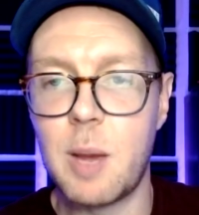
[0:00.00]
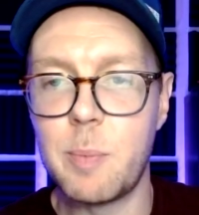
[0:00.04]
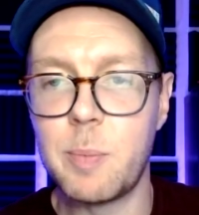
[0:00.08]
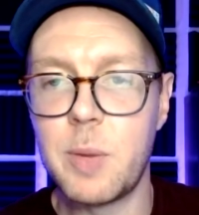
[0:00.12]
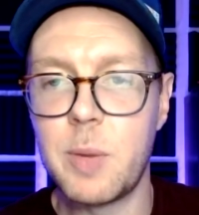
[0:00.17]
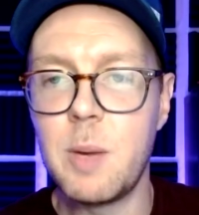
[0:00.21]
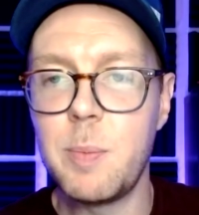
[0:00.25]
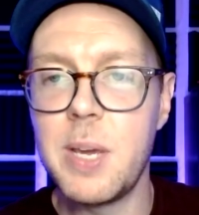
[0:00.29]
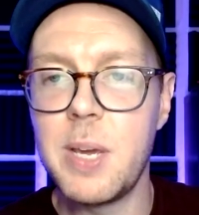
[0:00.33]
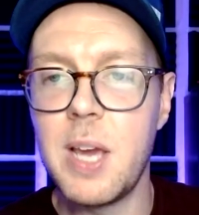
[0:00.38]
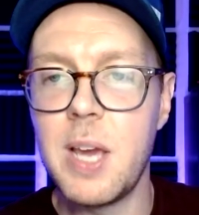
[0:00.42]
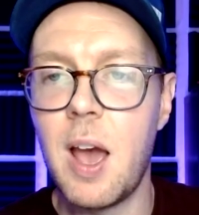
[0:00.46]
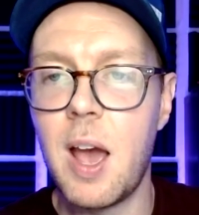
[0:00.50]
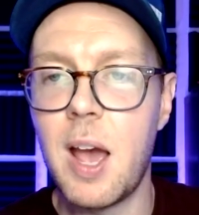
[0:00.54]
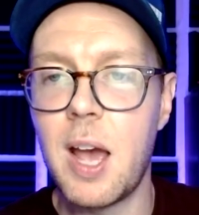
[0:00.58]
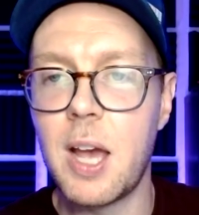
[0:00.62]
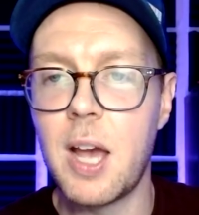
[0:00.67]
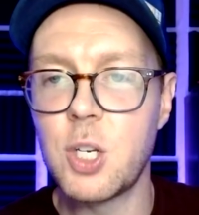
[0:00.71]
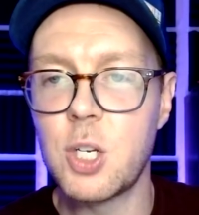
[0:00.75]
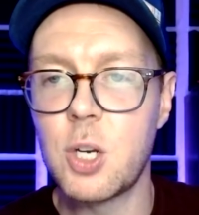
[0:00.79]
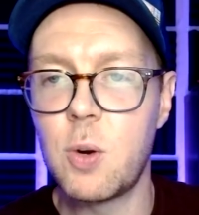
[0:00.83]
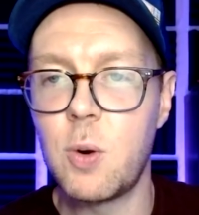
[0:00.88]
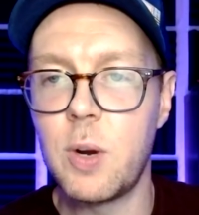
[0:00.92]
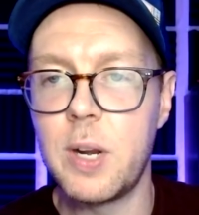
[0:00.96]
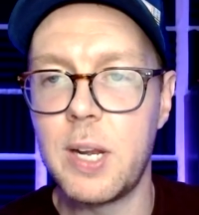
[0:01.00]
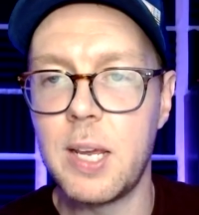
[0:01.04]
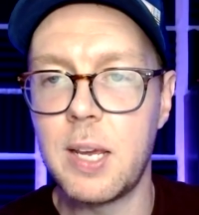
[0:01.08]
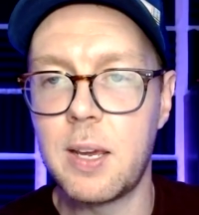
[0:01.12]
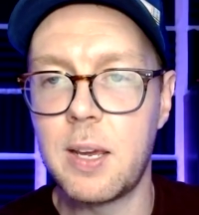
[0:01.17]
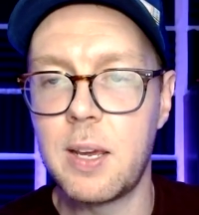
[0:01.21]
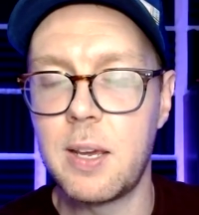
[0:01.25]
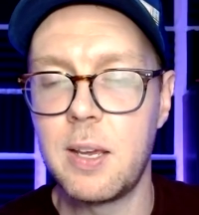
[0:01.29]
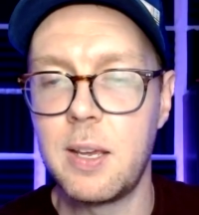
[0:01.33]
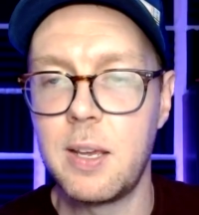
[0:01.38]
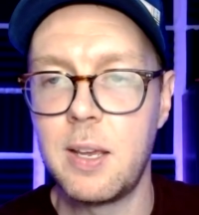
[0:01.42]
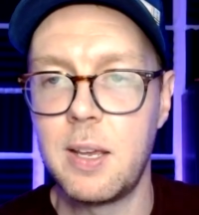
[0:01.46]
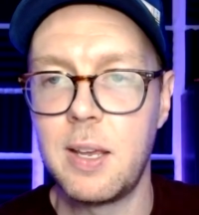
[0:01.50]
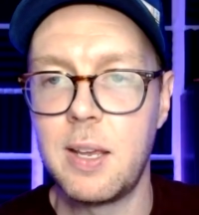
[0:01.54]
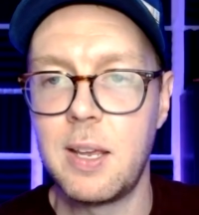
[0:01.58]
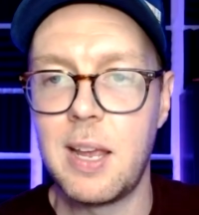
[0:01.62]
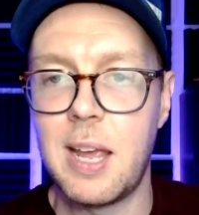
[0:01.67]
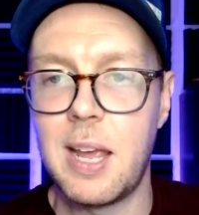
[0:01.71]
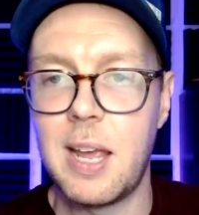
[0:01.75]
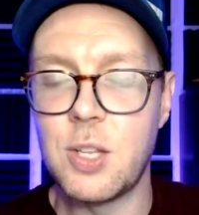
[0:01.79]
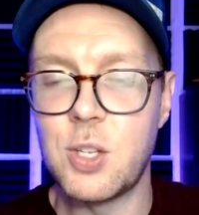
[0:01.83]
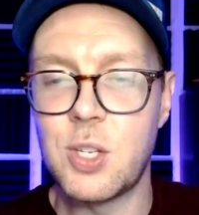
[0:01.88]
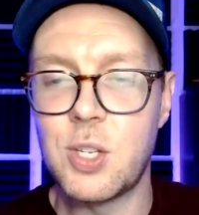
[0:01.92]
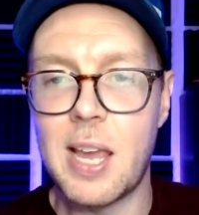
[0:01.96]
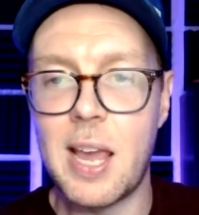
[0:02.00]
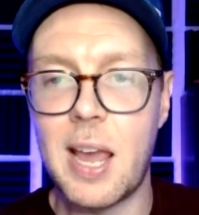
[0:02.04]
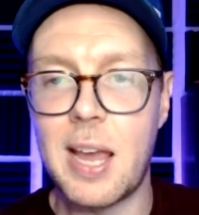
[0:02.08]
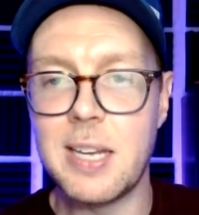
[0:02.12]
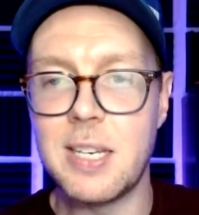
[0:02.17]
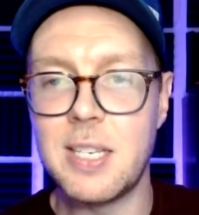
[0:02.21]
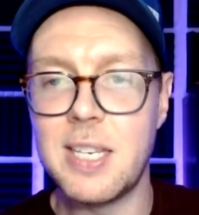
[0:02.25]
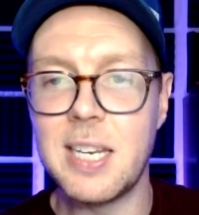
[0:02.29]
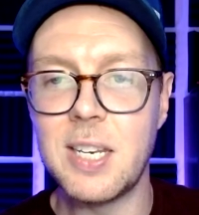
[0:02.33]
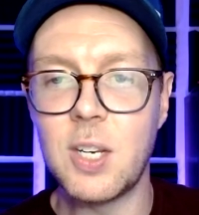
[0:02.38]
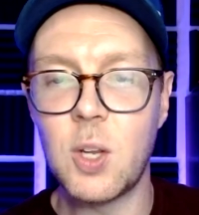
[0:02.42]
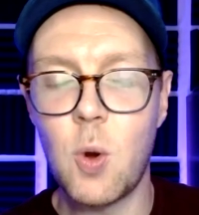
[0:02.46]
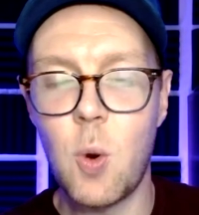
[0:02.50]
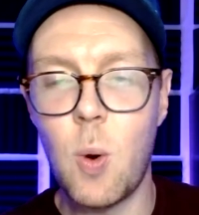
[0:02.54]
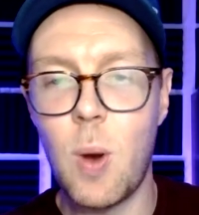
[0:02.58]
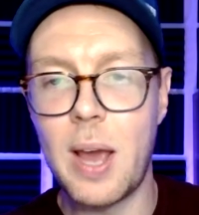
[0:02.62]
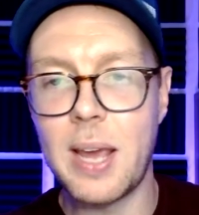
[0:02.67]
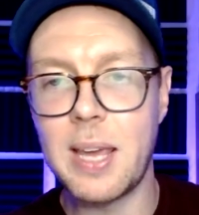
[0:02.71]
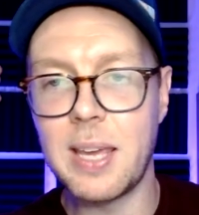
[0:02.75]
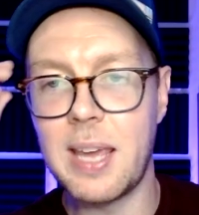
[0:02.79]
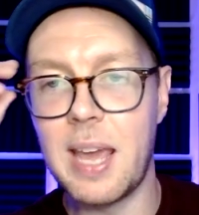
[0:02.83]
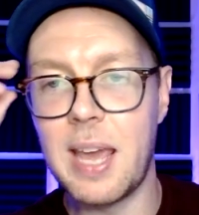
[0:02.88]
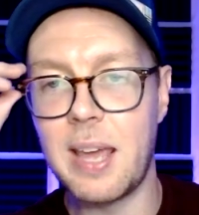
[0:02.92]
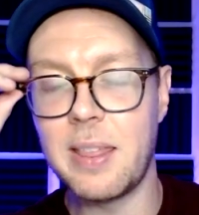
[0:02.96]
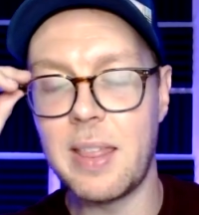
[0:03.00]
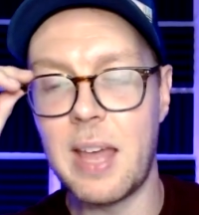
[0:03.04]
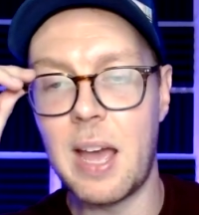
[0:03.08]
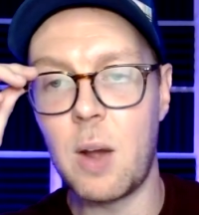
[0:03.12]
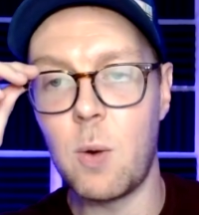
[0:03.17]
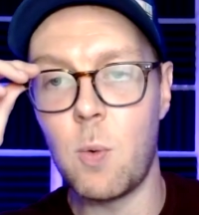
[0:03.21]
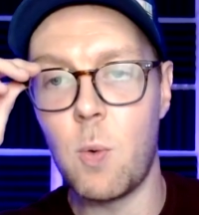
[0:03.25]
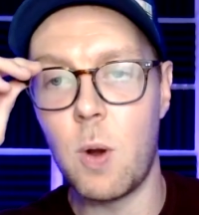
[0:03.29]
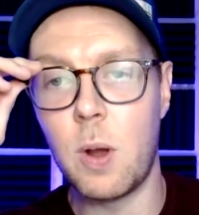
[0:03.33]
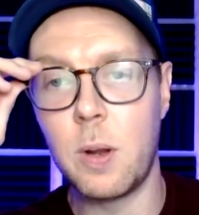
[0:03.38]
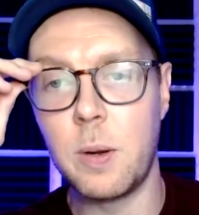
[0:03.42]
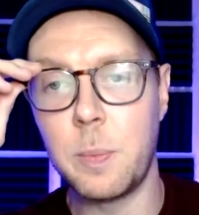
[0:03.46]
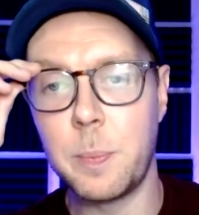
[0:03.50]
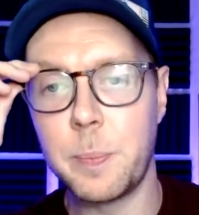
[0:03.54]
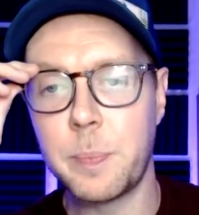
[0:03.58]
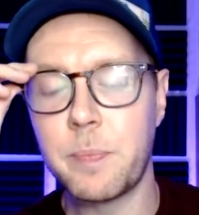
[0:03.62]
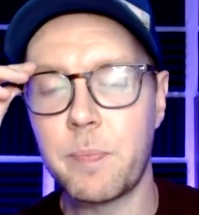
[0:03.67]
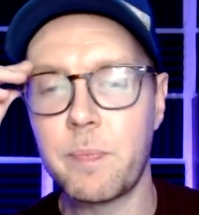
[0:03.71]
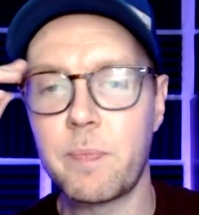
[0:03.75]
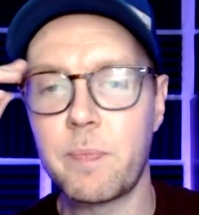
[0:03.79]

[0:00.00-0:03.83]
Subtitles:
I'm gonna be a harsh critic and say I didn't quite get that one.